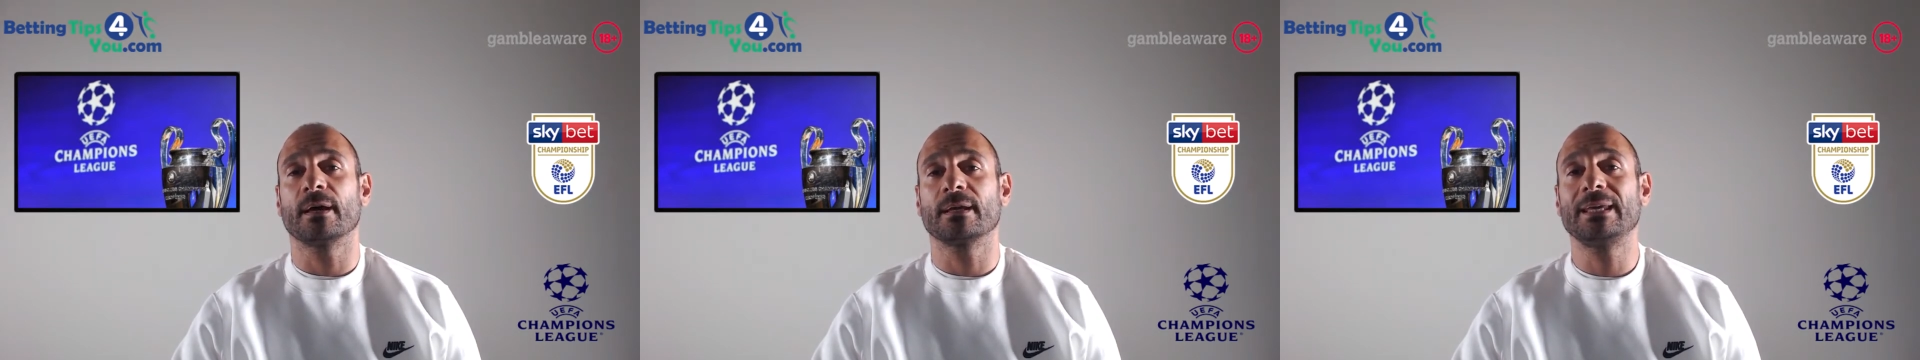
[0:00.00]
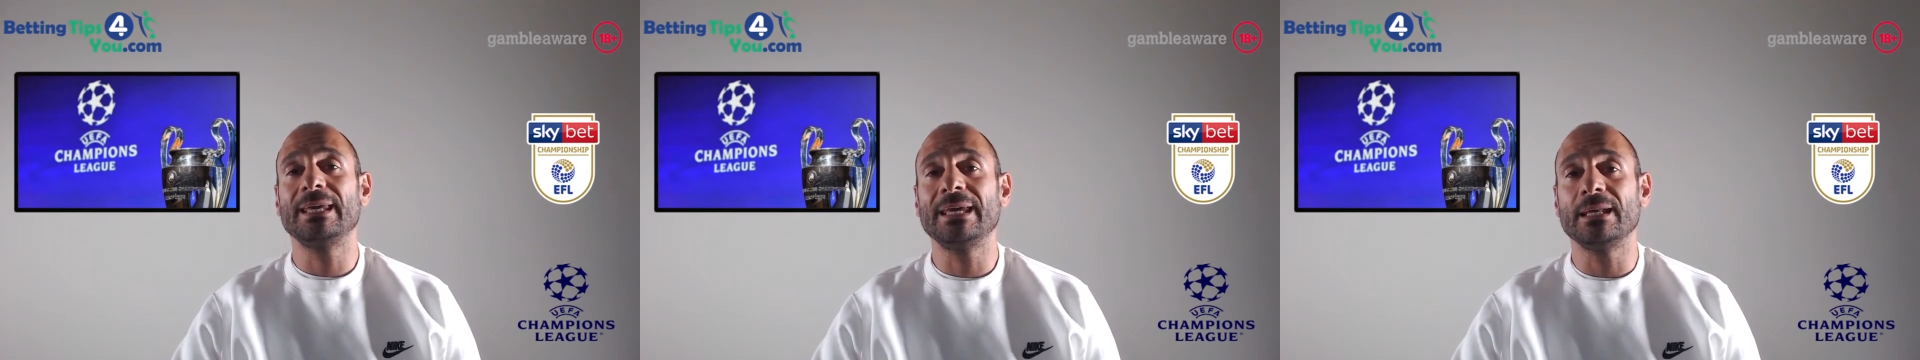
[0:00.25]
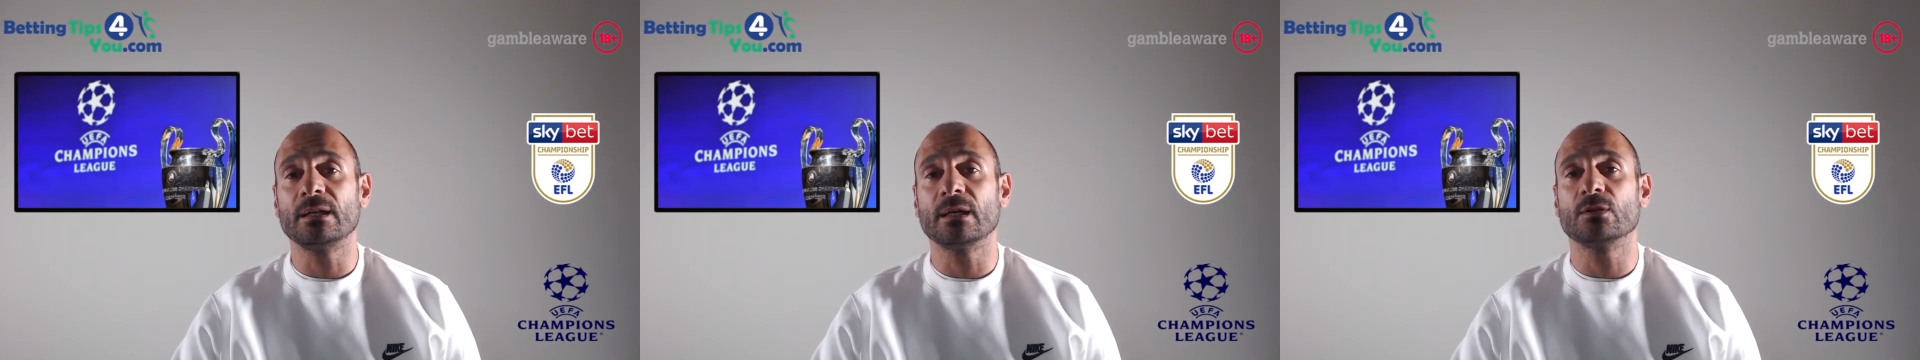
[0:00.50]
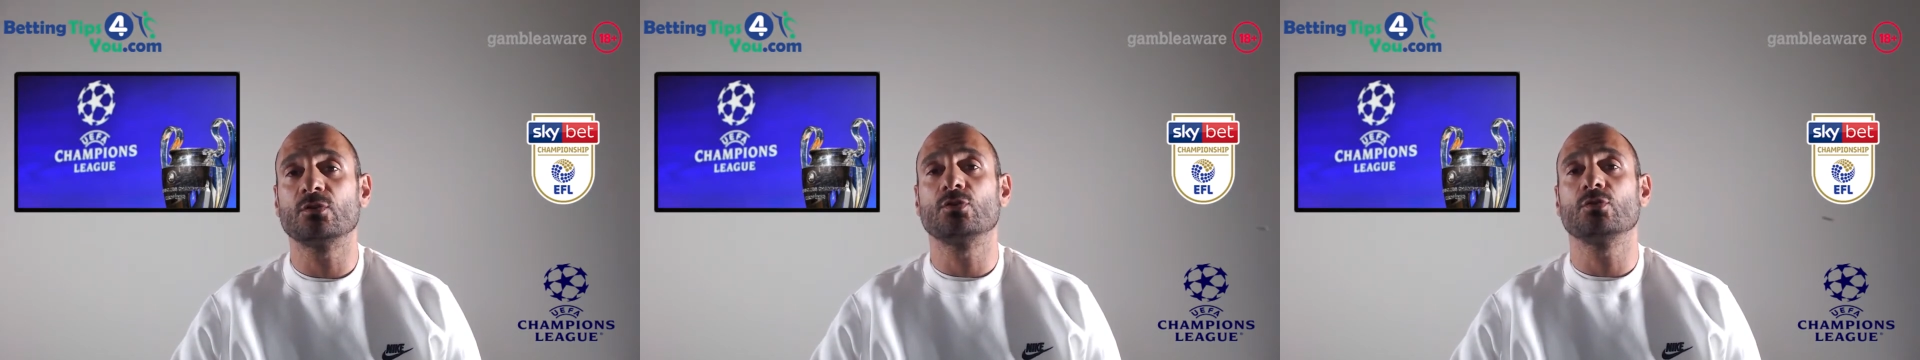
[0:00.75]

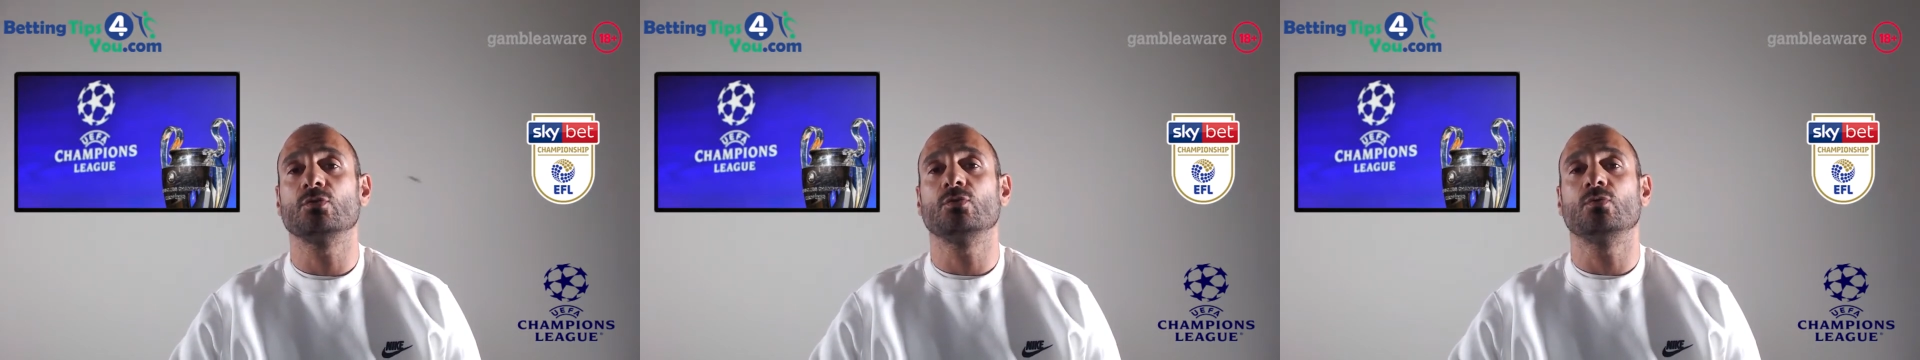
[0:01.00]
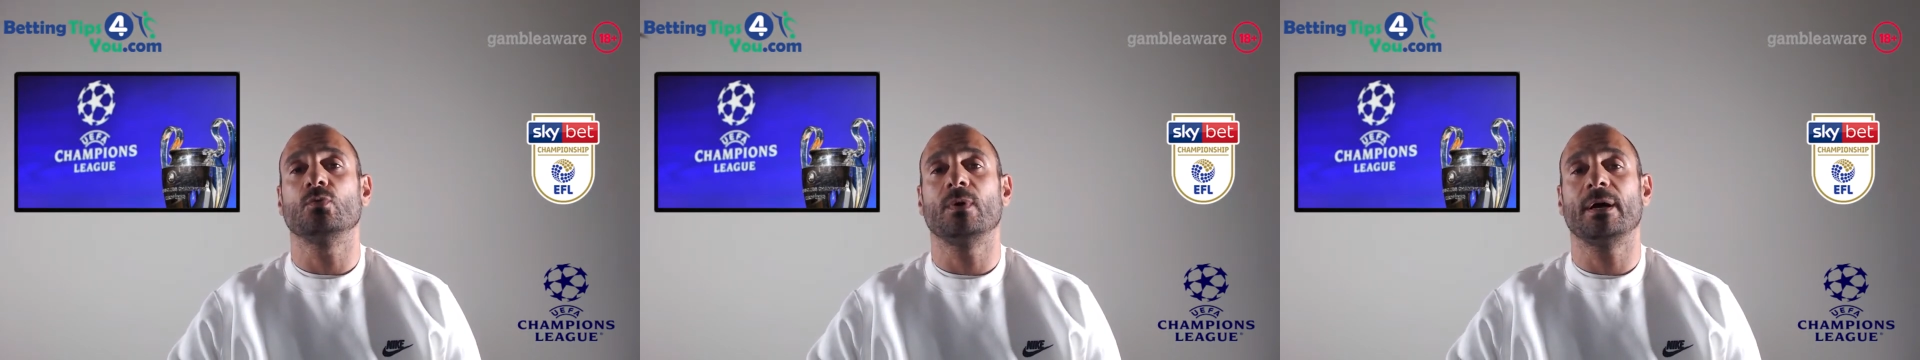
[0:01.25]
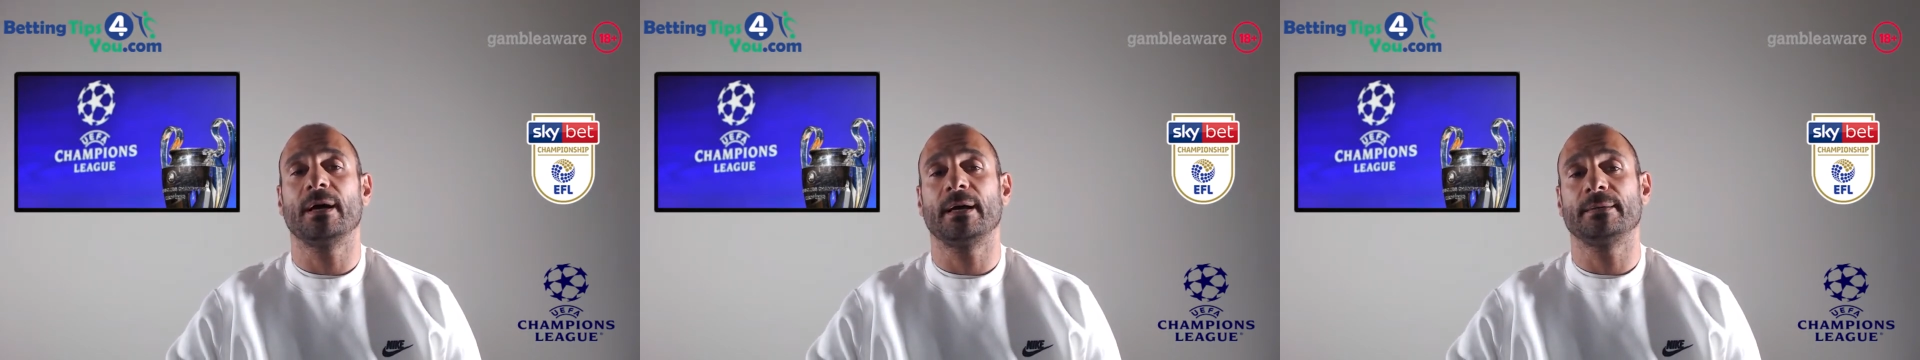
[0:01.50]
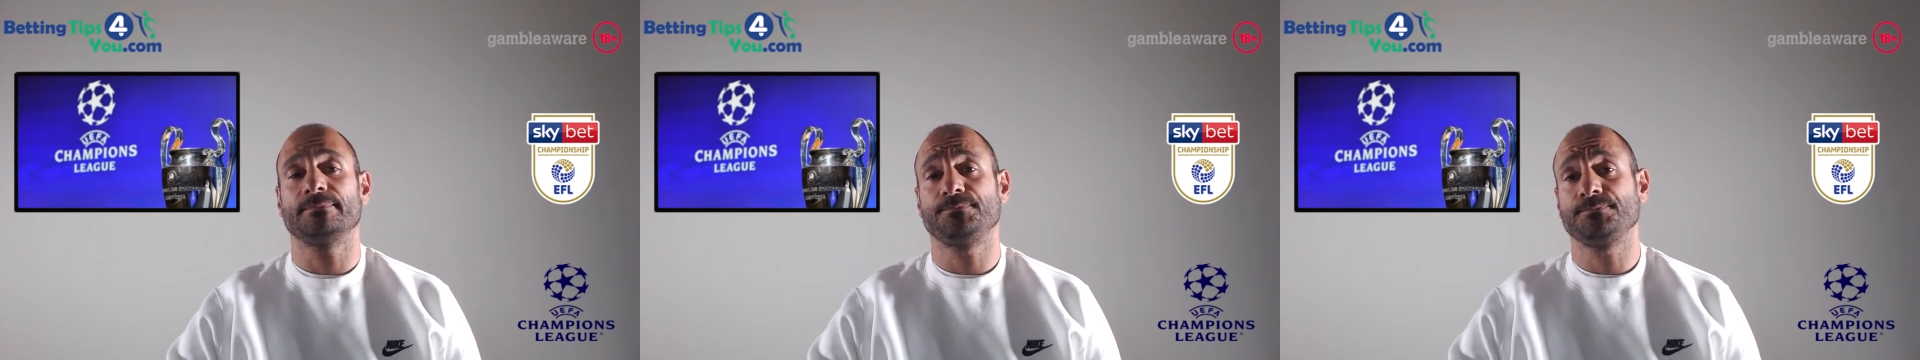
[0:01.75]
keen
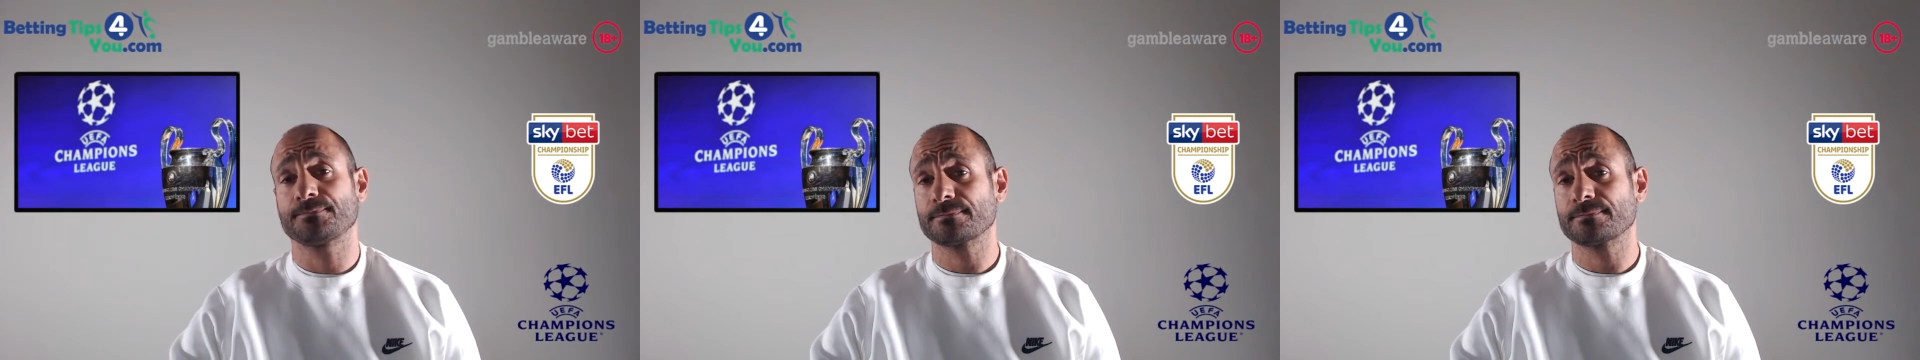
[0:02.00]
to